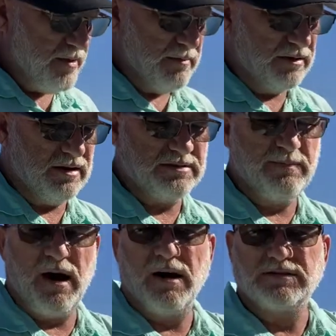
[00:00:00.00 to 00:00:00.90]
But this
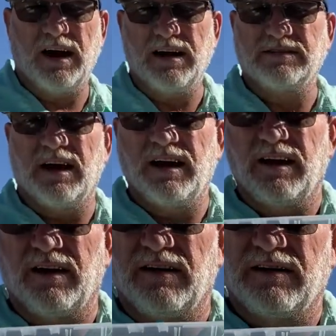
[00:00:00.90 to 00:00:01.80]
box has
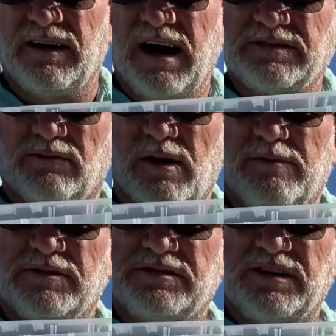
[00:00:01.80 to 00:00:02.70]
a
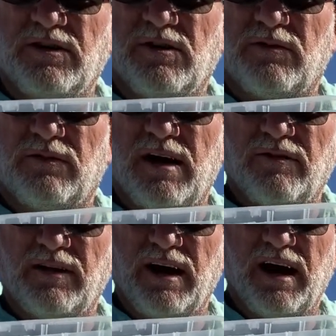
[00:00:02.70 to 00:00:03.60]
rubber seal
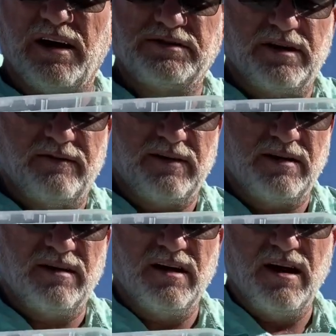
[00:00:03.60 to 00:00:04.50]
around the edge of it,
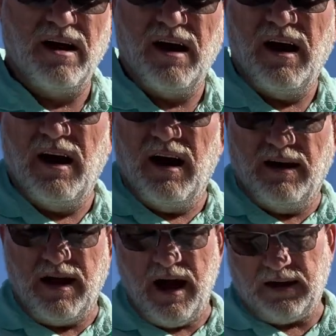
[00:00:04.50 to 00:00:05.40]

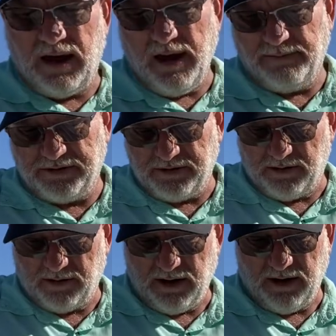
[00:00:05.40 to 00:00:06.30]
and that keeps
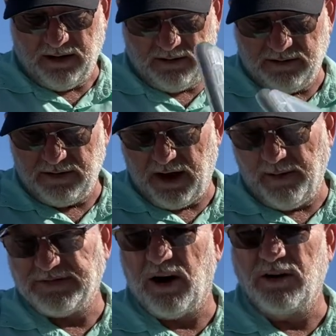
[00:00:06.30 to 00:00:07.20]
your
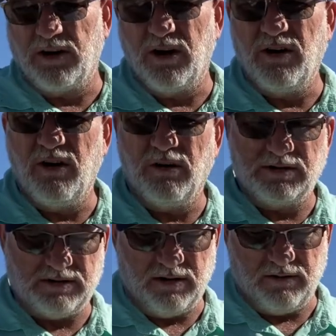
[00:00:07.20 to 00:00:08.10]
keeps all your
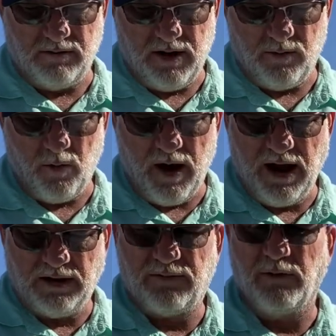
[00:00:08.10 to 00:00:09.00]
hooks and
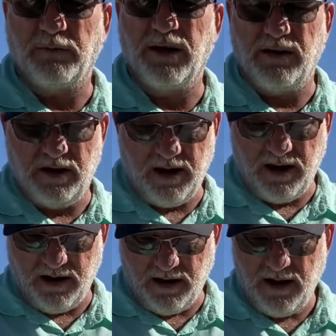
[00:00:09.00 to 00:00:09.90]
weights from getting
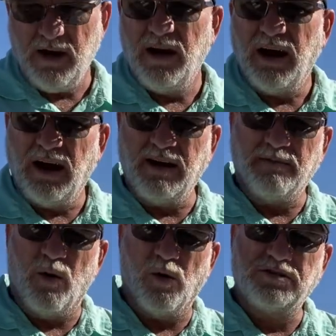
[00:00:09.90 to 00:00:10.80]
any
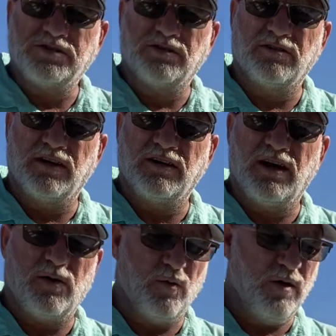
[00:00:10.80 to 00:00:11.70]
moisture in
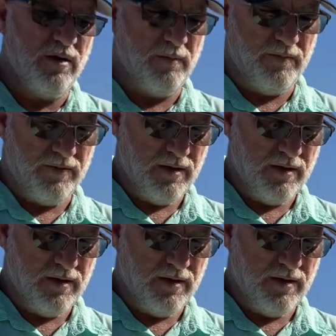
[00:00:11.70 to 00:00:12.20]
there with them.